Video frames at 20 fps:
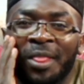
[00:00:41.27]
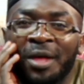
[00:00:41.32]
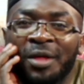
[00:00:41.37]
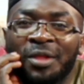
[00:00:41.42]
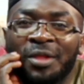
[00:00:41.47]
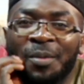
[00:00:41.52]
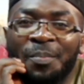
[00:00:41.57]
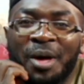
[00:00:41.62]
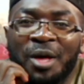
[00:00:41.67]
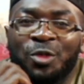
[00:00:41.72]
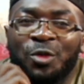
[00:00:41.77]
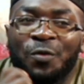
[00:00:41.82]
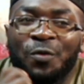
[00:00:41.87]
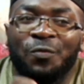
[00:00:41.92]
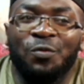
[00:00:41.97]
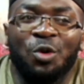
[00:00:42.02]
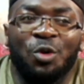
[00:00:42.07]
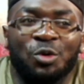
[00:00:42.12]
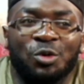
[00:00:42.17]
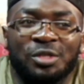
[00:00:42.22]
the path
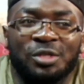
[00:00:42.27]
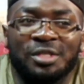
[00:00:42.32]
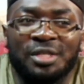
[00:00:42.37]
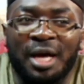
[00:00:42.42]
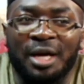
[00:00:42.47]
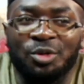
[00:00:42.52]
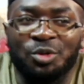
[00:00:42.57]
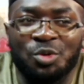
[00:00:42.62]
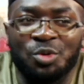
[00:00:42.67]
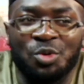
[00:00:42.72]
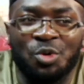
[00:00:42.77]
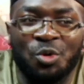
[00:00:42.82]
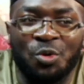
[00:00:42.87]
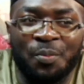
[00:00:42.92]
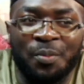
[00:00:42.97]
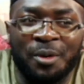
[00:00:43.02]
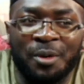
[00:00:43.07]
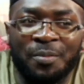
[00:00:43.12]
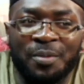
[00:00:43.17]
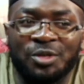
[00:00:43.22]
of those unto
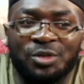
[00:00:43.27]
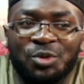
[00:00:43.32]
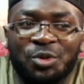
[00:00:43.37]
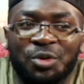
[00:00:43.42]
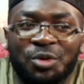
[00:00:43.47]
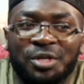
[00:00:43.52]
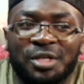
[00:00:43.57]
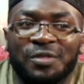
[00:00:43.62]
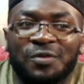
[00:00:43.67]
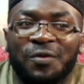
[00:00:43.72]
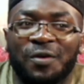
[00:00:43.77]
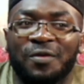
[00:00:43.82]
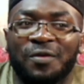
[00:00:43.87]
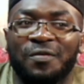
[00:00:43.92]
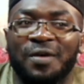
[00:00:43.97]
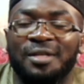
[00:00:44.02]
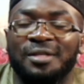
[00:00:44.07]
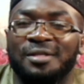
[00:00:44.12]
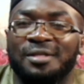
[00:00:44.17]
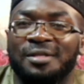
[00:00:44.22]
whom he bestowed his
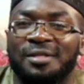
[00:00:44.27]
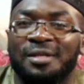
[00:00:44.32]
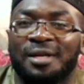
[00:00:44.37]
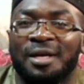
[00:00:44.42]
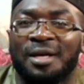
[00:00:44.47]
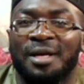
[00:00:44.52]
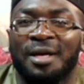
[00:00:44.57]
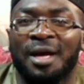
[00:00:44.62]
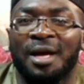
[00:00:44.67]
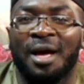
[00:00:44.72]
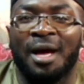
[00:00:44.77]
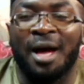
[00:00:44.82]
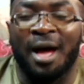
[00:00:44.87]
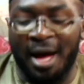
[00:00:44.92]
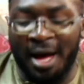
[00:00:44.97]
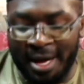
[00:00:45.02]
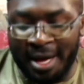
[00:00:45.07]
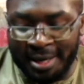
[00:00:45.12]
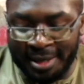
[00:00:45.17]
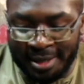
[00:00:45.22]
favors,
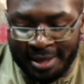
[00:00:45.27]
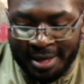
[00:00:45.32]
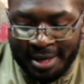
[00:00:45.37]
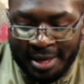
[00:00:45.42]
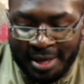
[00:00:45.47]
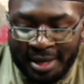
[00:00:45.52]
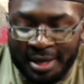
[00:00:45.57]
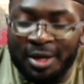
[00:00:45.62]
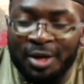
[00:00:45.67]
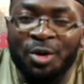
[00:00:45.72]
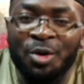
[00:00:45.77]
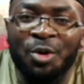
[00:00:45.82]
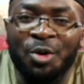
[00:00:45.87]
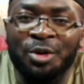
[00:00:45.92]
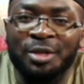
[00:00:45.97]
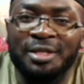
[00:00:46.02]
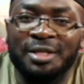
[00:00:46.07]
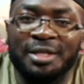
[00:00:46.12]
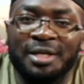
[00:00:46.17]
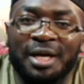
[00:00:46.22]
and uh,
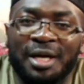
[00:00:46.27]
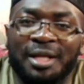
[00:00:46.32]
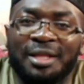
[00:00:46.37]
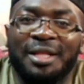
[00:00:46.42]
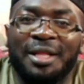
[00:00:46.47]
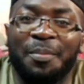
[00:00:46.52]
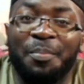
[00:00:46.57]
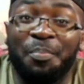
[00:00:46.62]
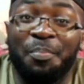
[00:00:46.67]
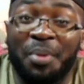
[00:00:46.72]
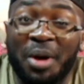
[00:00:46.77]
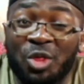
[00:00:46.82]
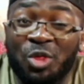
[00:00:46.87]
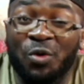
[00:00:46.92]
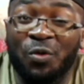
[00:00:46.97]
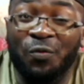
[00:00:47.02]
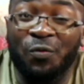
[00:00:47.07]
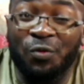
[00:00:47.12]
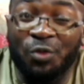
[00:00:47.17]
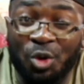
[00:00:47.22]
not the
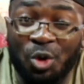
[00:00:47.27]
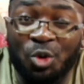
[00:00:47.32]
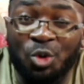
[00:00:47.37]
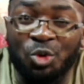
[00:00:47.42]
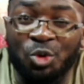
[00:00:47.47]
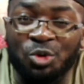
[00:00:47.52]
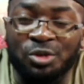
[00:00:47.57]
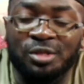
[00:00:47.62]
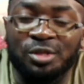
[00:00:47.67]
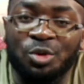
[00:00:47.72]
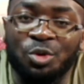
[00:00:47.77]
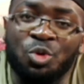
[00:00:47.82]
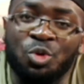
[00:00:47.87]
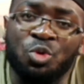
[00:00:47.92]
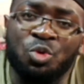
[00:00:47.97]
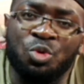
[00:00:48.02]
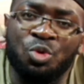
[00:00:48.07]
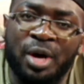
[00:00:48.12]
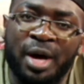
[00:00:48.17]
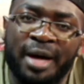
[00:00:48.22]
path of those
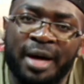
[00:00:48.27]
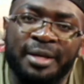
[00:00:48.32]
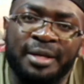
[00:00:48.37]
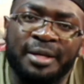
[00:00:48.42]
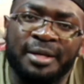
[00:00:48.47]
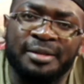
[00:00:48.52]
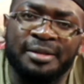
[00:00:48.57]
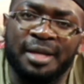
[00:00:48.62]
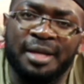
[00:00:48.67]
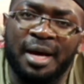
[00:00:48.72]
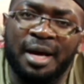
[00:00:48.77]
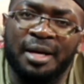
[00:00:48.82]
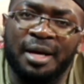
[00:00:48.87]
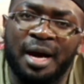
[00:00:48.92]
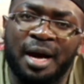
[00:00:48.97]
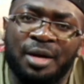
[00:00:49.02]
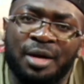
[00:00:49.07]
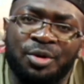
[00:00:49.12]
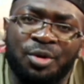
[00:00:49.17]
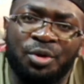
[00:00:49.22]
who under his
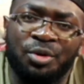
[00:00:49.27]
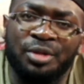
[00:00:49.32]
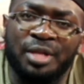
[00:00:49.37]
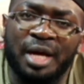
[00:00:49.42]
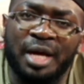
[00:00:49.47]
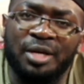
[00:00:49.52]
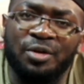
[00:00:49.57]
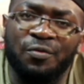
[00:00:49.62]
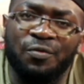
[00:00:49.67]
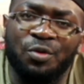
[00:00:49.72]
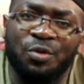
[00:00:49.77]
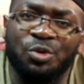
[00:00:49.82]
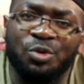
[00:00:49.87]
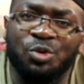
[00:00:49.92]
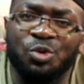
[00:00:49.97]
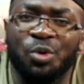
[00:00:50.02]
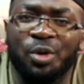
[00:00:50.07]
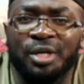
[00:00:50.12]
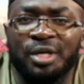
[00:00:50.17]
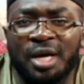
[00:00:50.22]
anger, nor that of
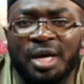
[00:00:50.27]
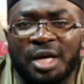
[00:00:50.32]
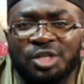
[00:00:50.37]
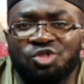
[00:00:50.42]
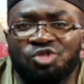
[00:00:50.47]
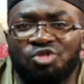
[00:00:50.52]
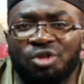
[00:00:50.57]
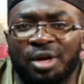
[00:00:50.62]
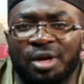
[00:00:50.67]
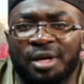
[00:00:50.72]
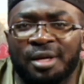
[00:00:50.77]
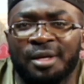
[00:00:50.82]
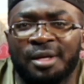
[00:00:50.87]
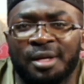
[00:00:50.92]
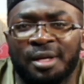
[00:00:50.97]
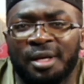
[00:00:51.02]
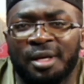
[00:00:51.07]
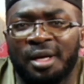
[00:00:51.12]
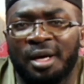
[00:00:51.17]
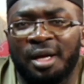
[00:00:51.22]
those who went astray.
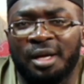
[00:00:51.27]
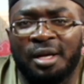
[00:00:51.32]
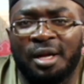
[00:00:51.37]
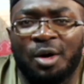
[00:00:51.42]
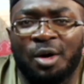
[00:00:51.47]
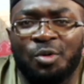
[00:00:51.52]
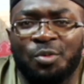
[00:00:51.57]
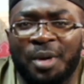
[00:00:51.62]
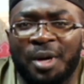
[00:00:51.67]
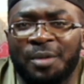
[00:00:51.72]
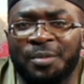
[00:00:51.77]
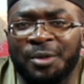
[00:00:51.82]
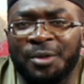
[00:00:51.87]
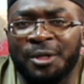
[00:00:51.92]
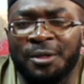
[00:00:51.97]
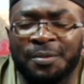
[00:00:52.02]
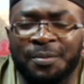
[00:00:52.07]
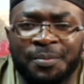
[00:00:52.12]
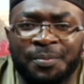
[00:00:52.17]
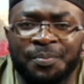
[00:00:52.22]
Allahumma
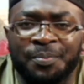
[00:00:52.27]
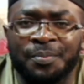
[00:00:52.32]
ameen.